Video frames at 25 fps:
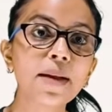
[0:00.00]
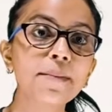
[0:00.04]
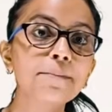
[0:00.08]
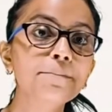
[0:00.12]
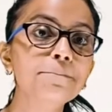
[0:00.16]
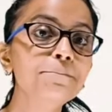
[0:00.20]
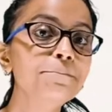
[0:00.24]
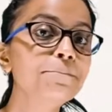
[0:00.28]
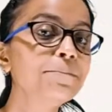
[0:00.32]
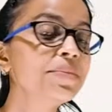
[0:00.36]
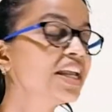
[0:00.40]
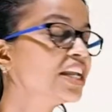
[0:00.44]

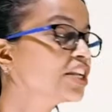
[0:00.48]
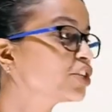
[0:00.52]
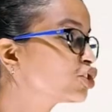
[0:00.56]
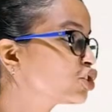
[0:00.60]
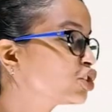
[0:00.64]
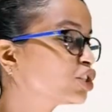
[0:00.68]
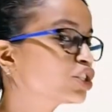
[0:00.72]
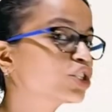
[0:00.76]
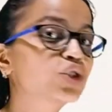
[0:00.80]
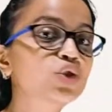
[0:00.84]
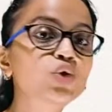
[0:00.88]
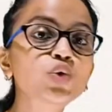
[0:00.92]

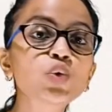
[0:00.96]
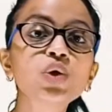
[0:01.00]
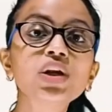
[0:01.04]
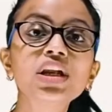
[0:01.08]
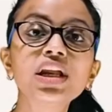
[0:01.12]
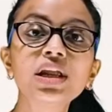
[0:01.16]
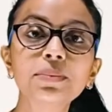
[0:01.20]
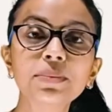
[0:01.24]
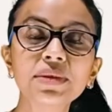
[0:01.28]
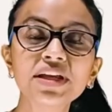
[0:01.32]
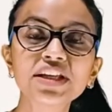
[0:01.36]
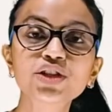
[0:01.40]
Measures to
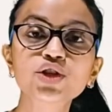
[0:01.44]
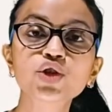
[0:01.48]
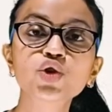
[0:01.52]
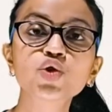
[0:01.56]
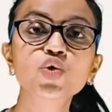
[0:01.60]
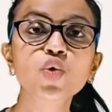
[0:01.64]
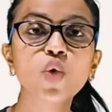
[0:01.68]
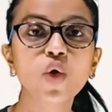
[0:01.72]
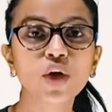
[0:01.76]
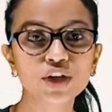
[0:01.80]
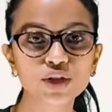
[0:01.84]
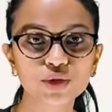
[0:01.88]
limit
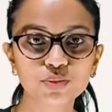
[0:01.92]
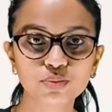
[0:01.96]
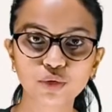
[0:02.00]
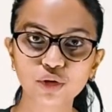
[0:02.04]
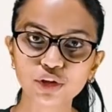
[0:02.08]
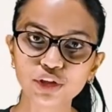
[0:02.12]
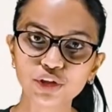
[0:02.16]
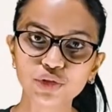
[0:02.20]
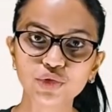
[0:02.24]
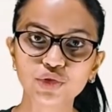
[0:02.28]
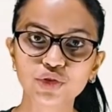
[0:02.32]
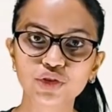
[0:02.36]
noise
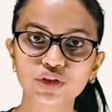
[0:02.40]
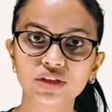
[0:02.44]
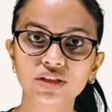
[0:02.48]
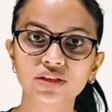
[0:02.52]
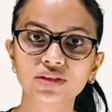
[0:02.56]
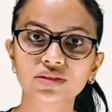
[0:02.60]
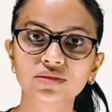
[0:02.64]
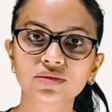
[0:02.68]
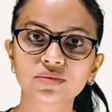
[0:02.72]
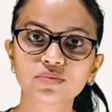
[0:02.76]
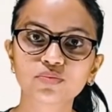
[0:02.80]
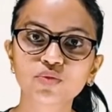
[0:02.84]

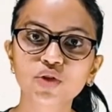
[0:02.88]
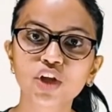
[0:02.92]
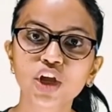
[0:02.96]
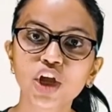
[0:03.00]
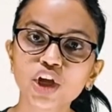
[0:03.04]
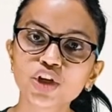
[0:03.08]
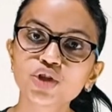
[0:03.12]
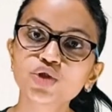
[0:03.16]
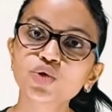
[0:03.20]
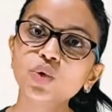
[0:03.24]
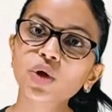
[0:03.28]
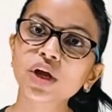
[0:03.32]
pollution.
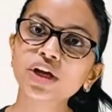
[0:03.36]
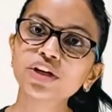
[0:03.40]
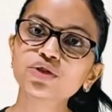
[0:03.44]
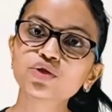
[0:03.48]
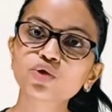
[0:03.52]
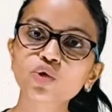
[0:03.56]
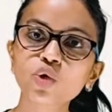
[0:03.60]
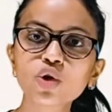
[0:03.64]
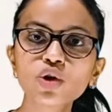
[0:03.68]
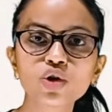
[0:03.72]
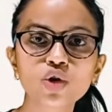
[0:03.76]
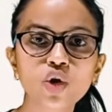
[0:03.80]
To
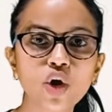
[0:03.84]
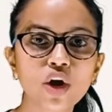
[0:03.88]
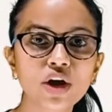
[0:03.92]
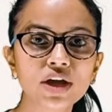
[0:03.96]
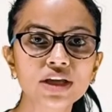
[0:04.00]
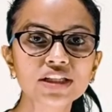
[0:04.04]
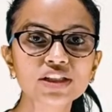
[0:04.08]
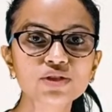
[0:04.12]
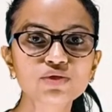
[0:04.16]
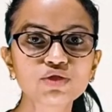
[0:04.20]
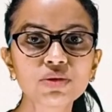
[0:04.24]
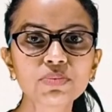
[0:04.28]
control
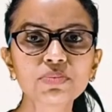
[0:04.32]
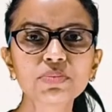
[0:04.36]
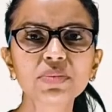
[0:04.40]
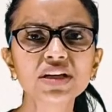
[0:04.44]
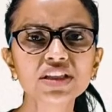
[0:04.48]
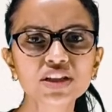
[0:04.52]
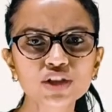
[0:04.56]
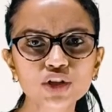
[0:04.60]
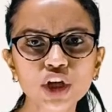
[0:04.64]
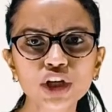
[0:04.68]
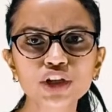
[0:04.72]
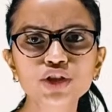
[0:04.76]
noise, we
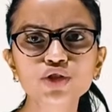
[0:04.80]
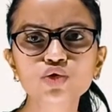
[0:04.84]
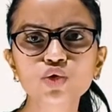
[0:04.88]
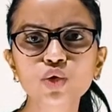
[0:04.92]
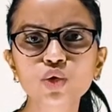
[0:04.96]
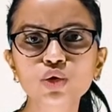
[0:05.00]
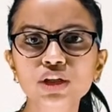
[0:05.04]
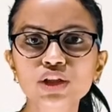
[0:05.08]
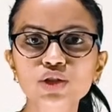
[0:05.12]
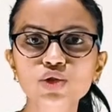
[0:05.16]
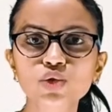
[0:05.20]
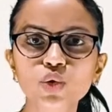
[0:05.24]
must
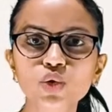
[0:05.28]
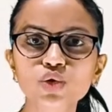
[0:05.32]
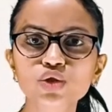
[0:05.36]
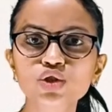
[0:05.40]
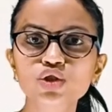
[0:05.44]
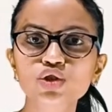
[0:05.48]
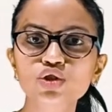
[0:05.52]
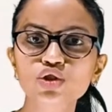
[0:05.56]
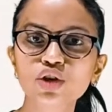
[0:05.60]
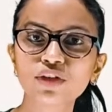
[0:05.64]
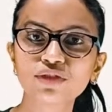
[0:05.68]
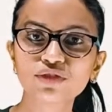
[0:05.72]
control the
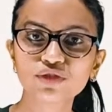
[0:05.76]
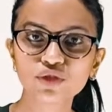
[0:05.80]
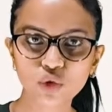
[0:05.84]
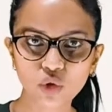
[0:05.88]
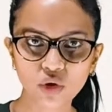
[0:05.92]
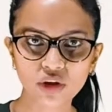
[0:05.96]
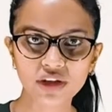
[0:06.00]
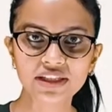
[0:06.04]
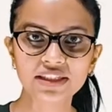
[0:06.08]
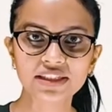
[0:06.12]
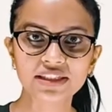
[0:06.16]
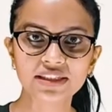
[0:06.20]
sources of
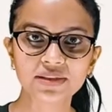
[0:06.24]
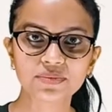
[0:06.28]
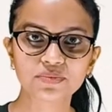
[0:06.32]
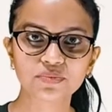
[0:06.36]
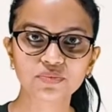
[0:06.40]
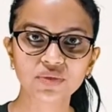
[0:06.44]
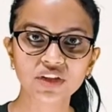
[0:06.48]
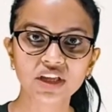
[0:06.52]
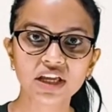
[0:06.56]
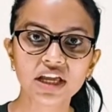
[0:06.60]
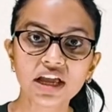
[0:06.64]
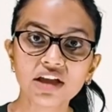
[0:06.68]
noise.
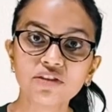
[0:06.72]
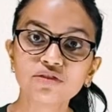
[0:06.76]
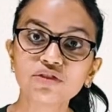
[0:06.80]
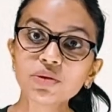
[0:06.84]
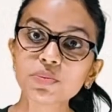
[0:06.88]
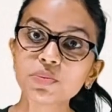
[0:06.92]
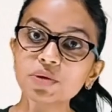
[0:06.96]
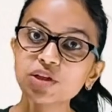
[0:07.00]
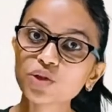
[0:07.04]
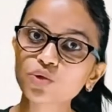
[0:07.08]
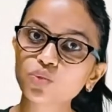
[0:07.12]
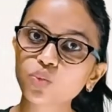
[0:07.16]

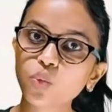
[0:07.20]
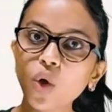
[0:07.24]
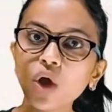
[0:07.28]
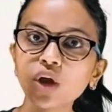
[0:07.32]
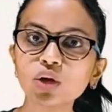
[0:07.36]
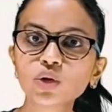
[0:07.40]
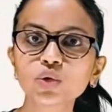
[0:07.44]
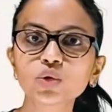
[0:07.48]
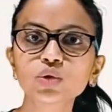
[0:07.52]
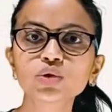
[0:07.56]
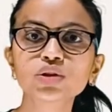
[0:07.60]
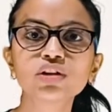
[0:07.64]
We must
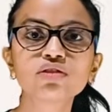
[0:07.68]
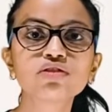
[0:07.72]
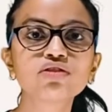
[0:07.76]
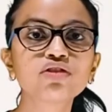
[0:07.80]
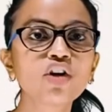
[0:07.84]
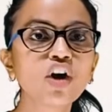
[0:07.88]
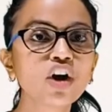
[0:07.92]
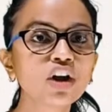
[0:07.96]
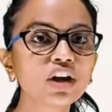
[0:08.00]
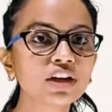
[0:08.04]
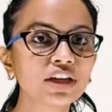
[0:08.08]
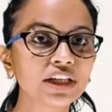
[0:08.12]
follow the
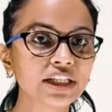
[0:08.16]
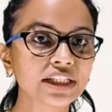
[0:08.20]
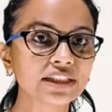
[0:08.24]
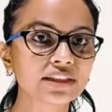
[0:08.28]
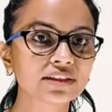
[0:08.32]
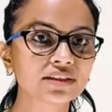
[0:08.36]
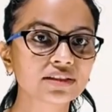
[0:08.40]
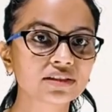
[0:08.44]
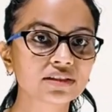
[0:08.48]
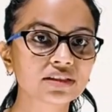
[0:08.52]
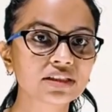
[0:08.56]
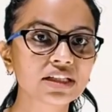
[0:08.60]

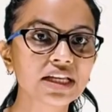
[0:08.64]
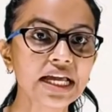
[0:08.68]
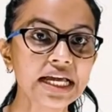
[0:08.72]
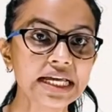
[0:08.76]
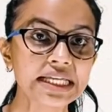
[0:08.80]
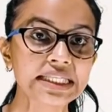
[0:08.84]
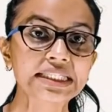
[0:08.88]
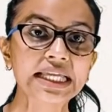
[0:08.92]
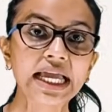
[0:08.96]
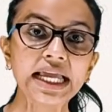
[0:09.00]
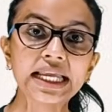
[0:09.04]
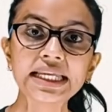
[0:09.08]
following.
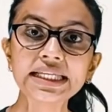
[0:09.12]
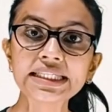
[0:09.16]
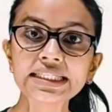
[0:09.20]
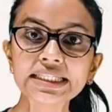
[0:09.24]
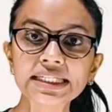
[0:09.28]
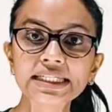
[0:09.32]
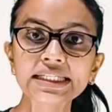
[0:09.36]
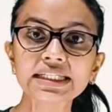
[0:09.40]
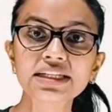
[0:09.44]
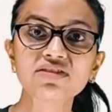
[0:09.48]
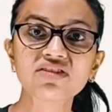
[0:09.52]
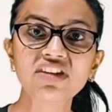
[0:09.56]

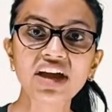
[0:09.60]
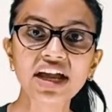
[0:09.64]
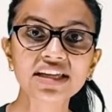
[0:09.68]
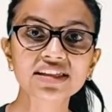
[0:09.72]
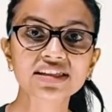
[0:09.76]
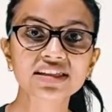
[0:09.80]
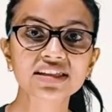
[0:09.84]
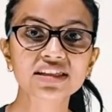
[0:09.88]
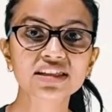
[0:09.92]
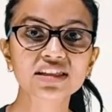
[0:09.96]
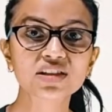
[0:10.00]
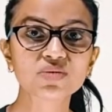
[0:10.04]
Silencing
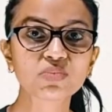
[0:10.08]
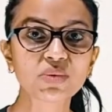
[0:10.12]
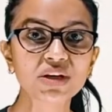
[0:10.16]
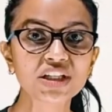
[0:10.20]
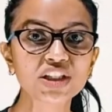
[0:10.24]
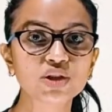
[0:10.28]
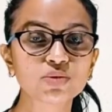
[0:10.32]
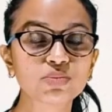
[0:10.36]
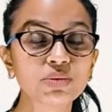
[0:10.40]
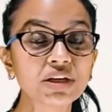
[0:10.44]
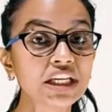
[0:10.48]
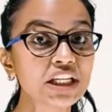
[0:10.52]
devices
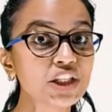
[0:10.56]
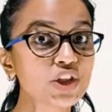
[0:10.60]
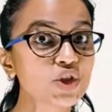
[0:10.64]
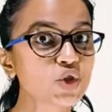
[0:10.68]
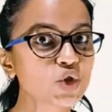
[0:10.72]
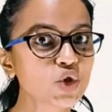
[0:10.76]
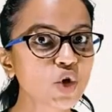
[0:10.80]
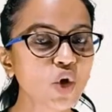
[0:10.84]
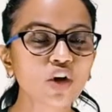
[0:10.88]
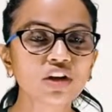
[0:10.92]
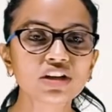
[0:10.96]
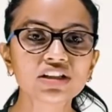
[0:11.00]
must be
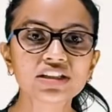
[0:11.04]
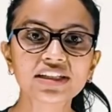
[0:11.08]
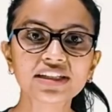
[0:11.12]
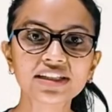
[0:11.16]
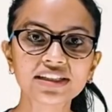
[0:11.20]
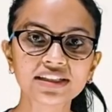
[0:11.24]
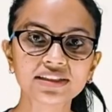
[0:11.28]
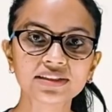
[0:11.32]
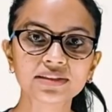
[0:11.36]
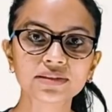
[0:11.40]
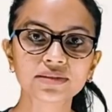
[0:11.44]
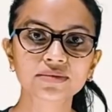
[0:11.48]
installed
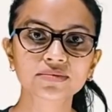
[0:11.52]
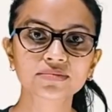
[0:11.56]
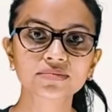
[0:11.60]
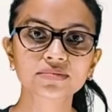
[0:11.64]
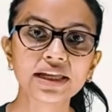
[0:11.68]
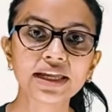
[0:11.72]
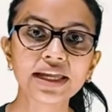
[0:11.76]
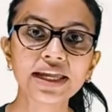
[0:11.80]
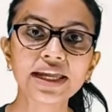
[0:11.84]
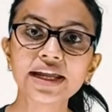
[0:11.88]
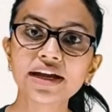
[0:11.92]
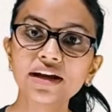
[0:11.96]
in
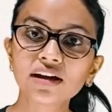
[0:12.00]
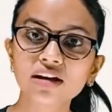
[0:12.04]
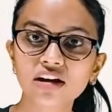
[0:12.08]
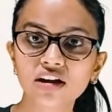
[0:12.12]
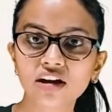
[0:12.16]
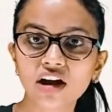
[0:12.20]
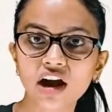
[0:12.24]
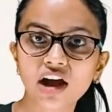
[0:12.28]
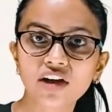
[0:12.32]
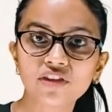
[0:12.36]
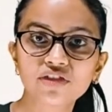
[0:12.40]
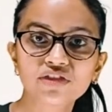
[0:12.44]

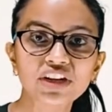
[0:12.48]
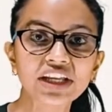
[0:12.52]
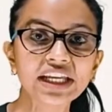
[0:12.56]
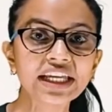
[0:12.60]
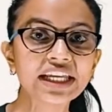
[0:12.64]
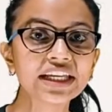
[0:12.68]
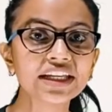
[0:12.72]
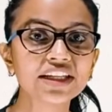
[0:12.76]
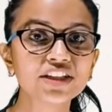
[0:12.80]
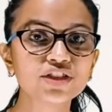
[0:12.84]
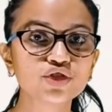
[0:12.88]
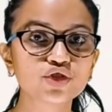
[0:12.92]
aircraft,
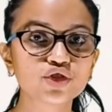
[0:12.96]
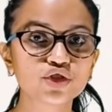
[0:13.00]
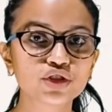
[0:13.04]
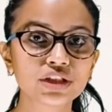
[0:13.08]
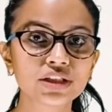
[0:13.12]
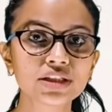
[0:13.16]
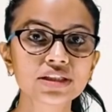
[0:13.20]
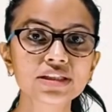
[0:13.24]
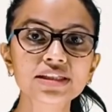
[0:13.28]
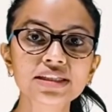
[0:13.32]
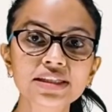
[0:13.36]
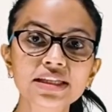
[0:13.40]

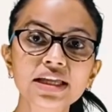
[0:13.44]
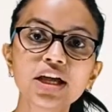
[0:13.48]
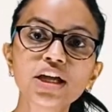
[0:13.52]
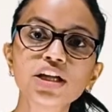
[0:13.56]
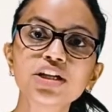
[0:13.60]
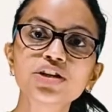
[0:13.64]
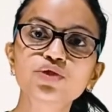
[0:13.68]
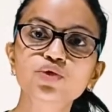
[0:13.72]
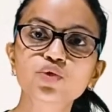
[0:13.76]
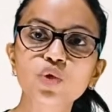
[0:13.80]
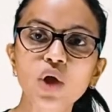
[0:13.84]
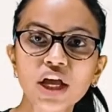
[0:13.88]
engines,
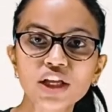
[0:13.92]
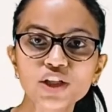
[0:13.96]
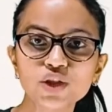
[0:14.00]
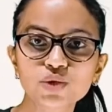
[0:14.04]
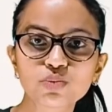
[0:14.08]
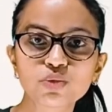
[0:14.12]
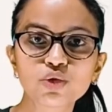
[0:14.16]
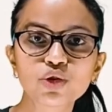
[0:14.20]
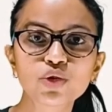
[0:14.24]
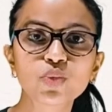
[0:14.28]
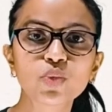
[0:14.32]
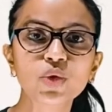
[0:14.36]

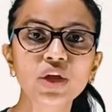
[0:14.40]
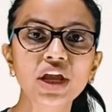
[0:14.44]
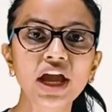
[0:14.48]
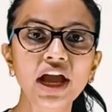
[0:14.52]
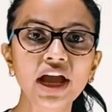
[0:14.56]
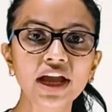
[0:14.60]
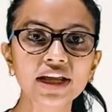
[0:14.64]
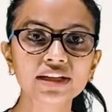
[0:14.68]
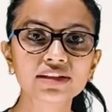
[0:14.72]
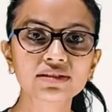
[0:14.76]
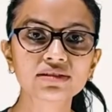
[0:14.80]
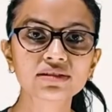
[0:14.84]
transport
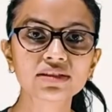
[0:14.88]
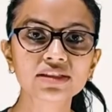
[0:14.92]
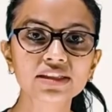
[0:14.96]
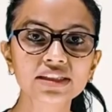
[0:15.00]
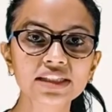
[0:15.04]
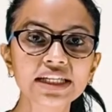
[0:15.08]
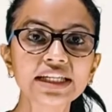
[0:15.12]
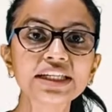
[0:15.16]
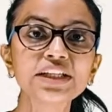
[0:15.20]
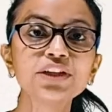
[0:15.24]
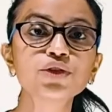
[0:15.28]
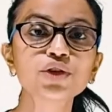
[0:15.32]

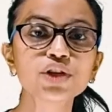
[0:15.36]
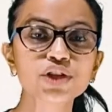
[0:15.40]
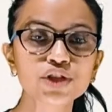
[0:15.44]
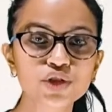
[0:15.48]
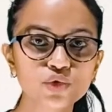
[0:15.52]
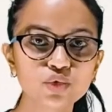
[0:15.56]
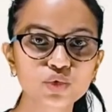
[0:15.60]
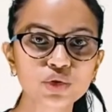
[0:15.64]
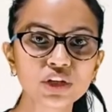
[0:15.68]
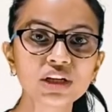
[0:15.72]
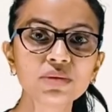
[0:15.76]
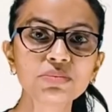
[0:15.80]
vehicles,
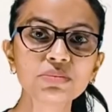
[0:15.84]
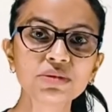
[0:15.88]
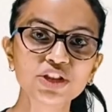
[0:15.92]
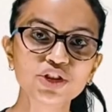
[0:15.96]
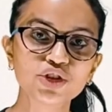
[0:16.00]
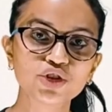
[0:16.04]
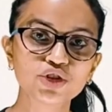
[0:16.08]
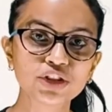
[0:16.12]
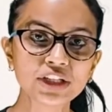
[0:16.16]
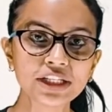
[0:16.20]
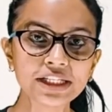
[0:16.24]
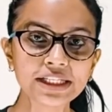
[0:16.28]
industrial
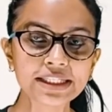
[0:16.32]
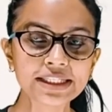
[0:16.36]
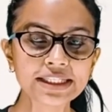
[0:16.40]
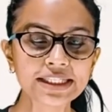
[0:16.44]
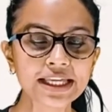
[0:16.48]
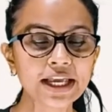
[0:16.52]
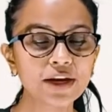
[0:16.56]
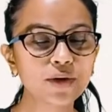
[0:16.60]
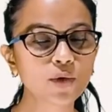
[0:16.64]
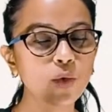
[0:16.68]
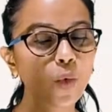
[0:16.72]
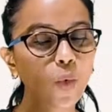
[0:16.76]
machines
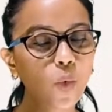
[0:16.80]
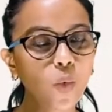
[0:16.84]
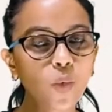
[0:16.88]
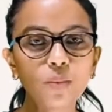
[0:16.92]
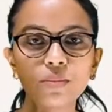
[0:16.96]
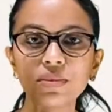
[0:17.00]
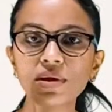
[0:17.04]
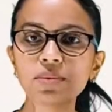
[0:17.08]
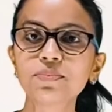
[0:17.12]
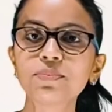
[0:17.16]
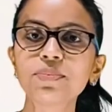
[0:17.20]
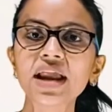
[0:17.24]
and
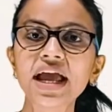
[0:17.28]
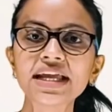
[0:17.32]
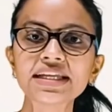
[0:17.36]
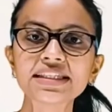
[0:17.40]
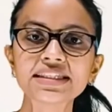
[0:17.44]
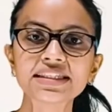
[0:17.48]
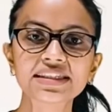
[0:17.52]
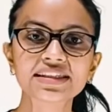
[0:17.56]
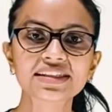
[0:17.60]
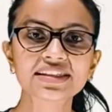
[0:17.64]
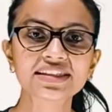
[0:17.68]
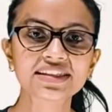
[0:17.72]
home
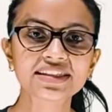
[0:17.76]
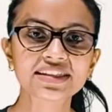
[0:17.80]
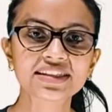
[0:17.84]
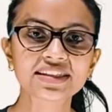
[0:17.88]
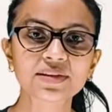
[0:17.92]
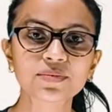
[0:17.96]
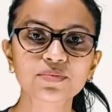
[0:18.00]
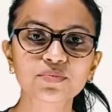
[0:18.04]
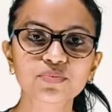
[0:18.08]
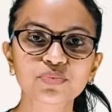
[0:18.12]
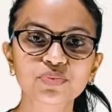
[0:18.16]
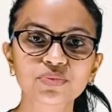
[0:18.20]
appliances.